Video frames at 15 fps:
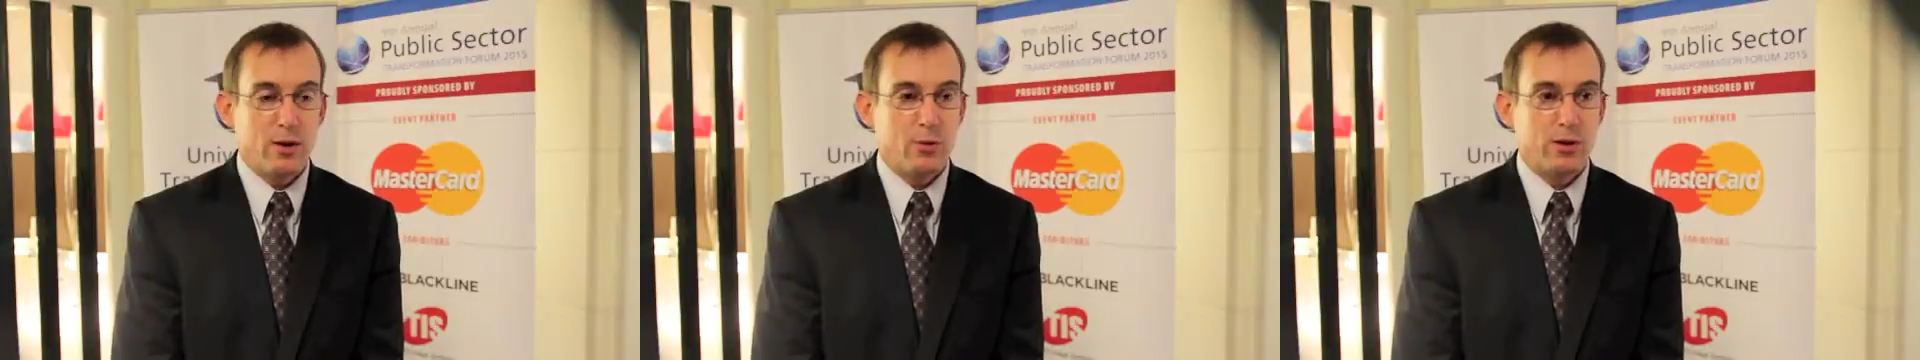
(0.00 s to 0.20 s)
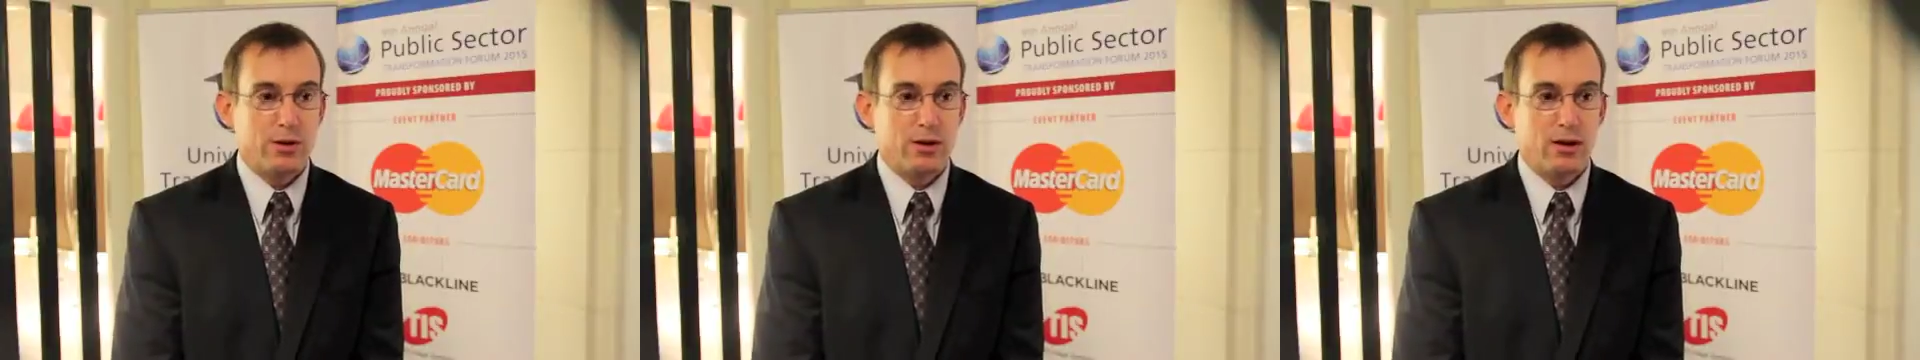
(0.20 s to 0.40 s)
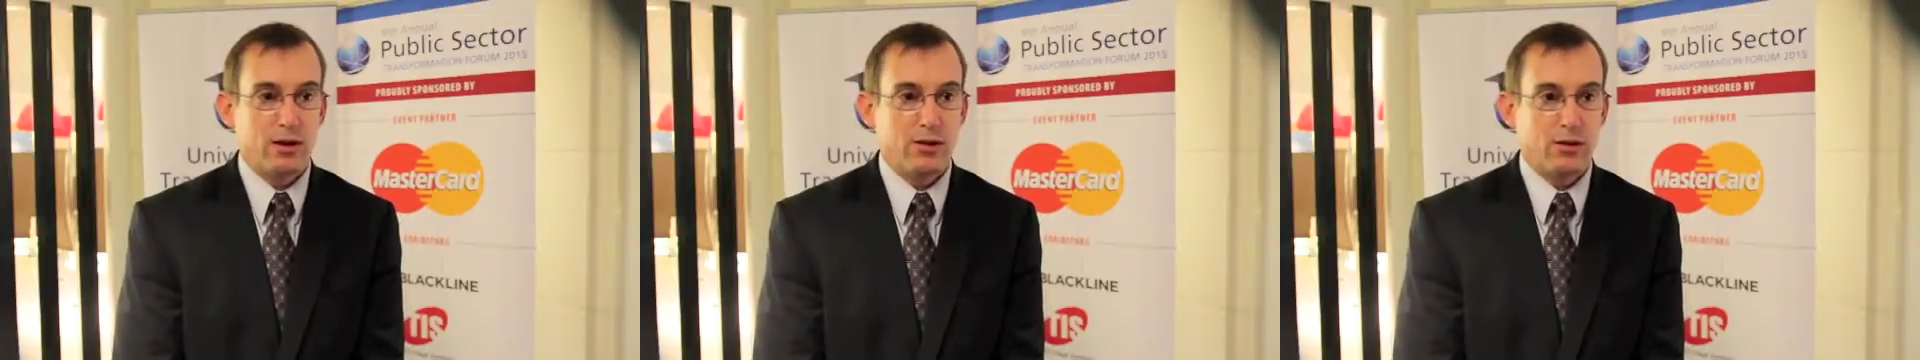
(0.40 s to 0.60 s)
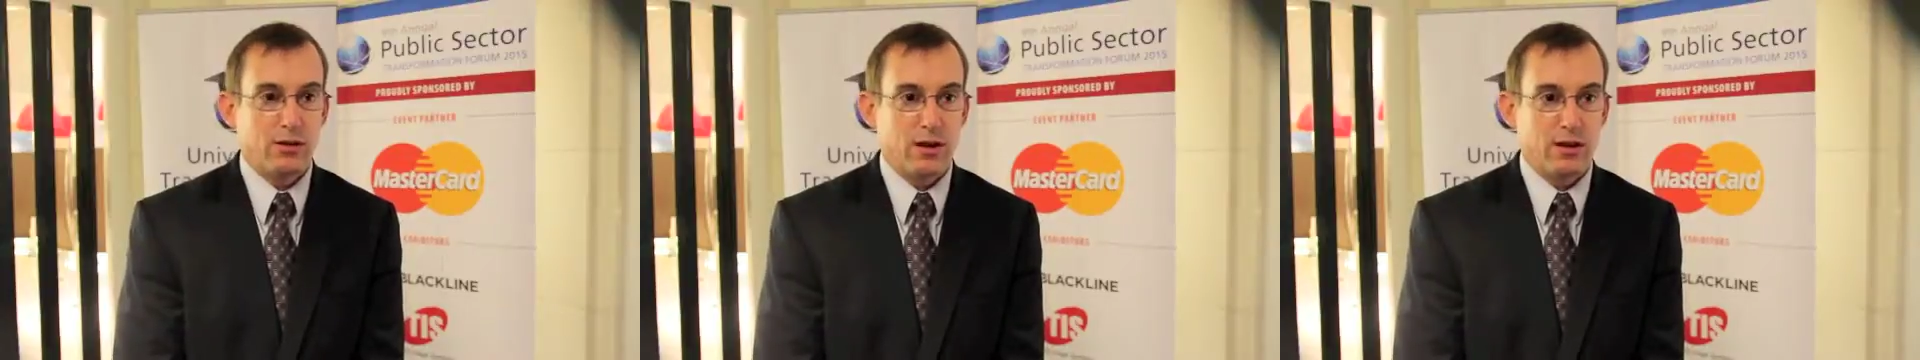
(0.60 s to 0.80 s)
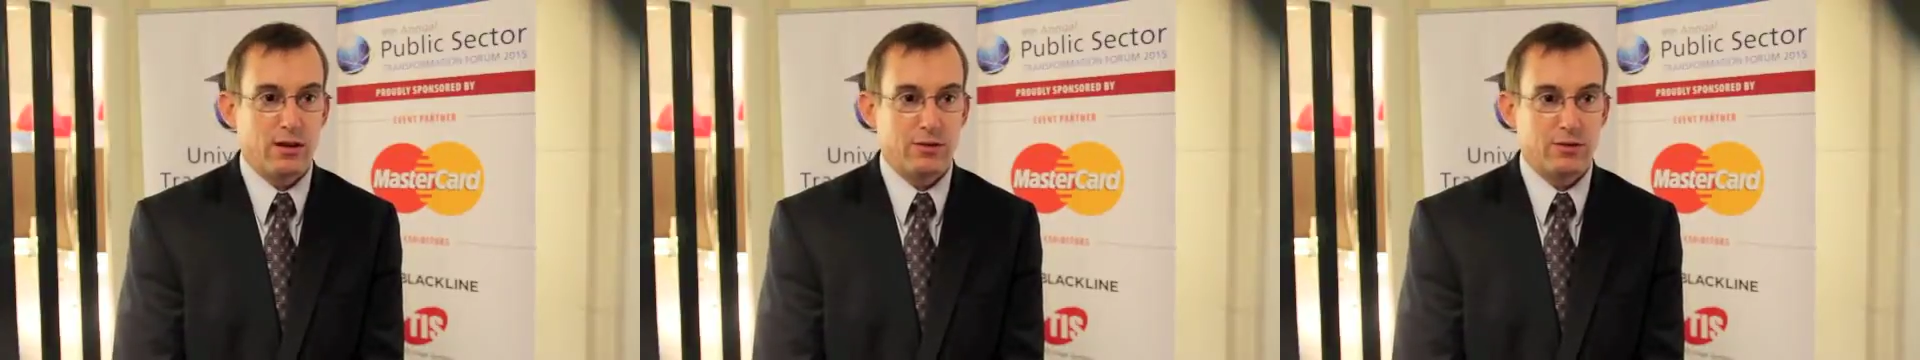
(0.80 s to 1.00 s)
what the
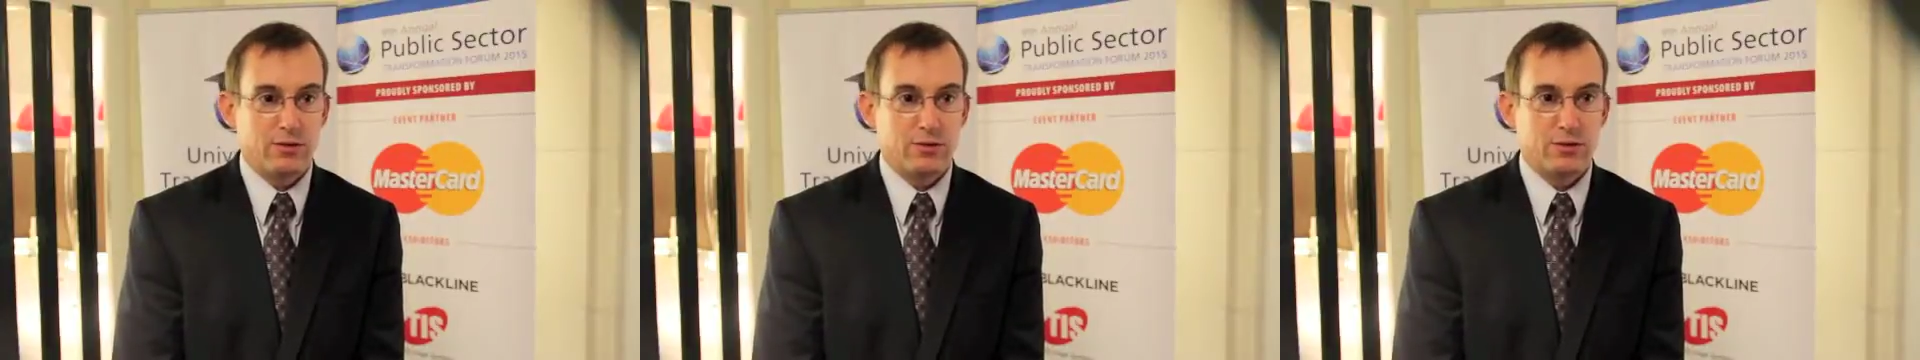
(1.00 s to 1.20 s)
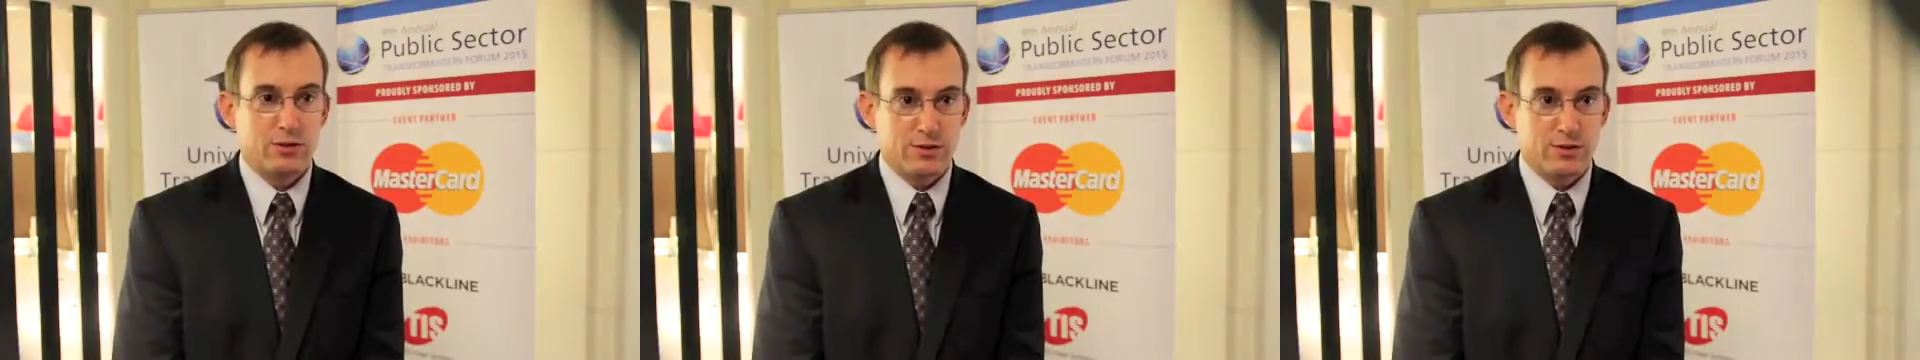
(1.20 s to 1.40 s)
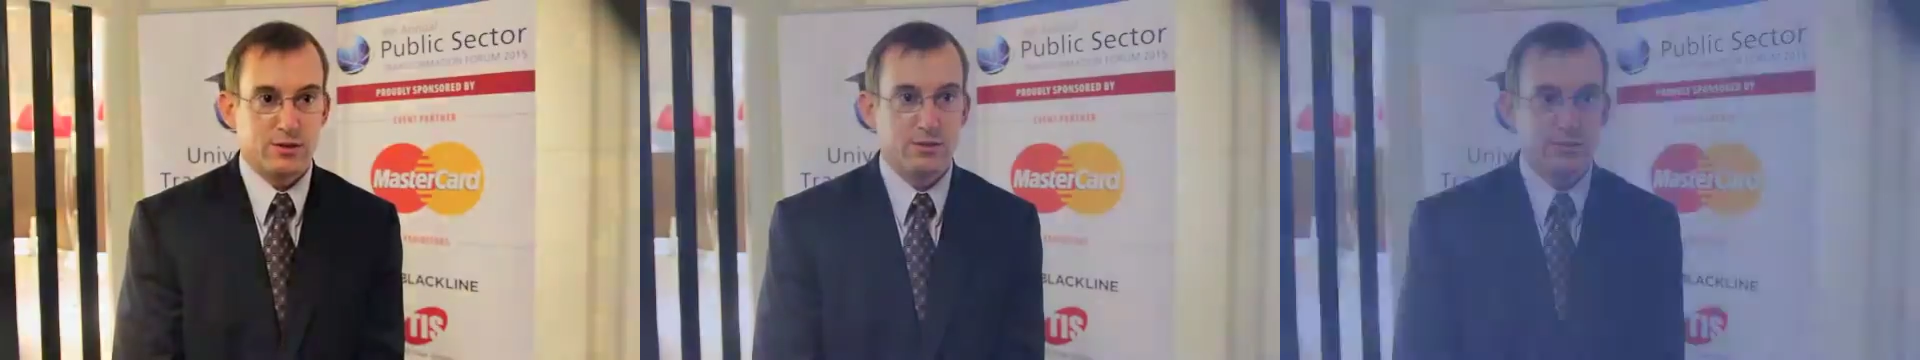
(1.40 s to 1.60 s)
underlying service is.